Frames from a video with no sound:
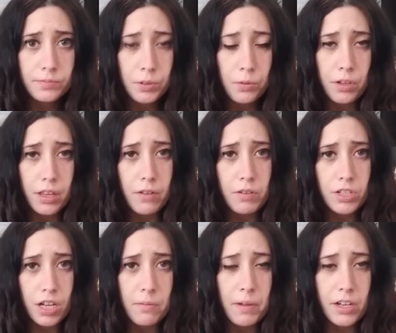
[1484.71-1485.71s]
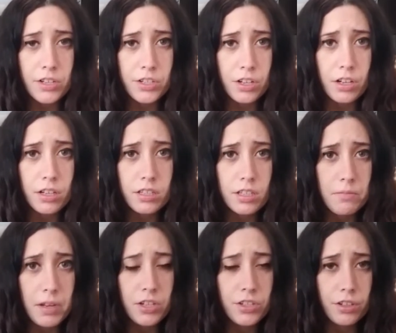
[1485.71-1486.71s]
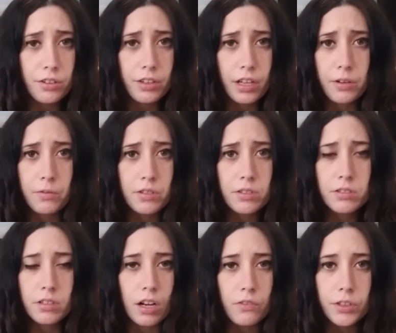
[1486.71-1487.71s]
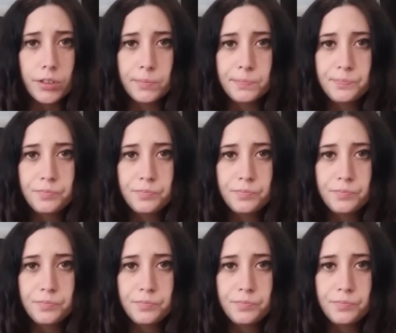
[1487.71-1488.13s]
or they would check my insurance and make sure that it was covered.